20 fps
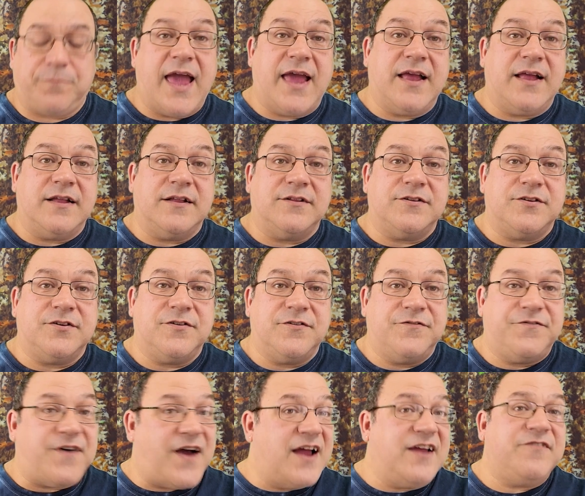And
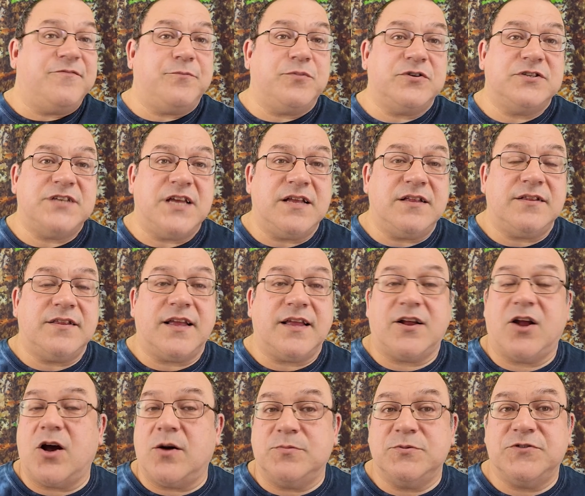5% that
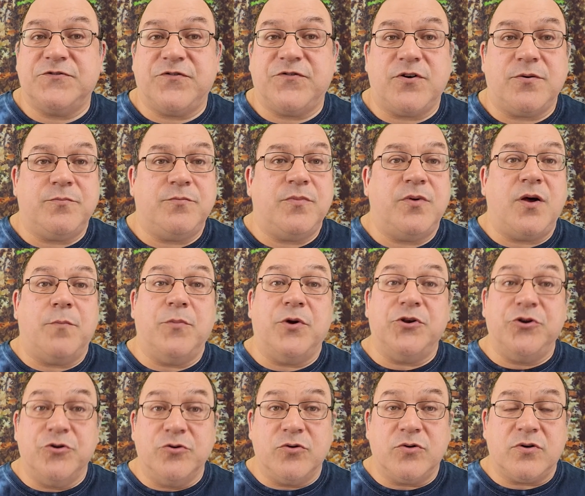comes from
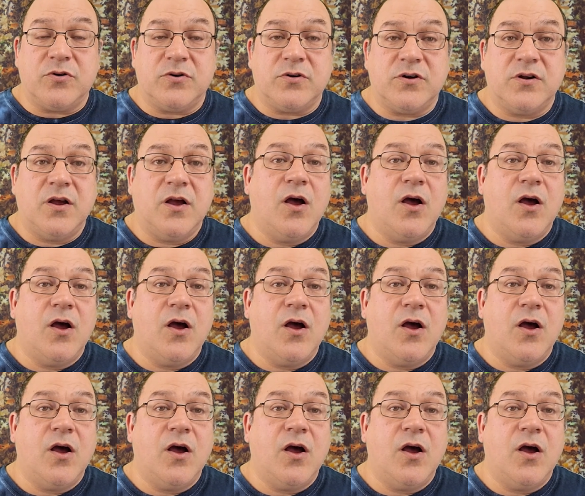manure